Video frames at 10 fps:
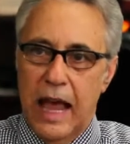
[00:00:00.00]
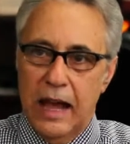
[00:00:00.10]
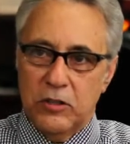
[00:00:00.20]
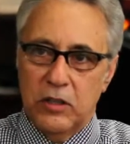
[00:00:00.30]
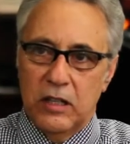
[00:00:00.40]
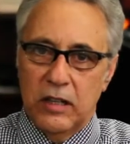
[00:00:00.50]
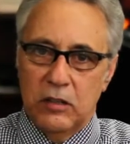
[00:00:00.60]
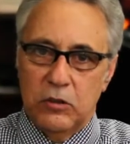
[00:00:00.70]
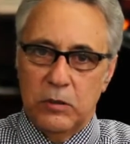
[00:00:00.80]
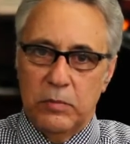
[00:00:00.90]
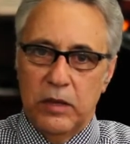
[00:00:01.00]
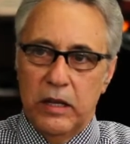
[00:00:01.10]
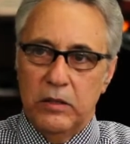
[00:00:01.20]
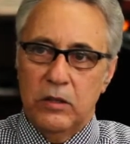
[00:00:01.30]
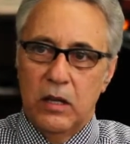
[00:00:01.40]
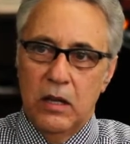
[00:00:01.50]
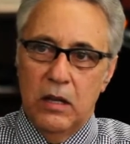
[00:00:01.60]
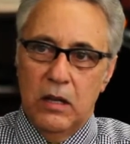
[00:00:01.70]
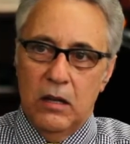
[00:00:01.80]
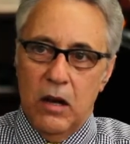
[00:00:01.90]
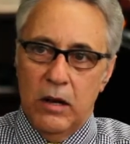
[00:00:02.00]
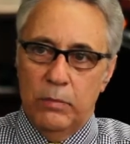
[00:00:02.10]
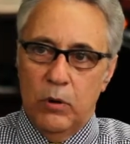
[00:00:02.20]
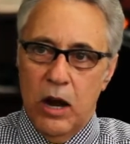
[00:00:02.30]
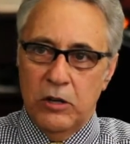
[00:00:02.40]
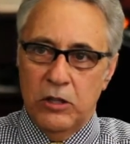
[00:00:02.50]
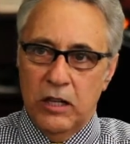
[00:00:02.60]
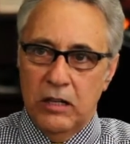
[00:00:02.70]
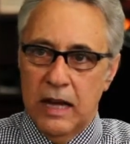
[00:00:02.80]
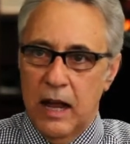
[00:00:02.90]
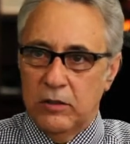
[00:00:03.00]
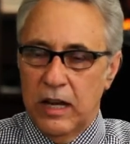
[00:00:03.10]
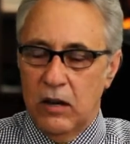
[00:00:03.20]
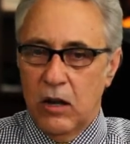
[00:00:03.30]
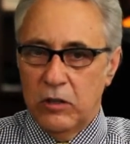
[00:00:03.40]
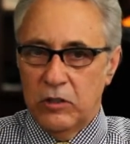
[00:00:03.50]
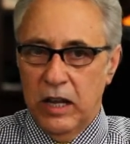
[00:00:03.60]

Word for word: accident that took place on a project in downtown Los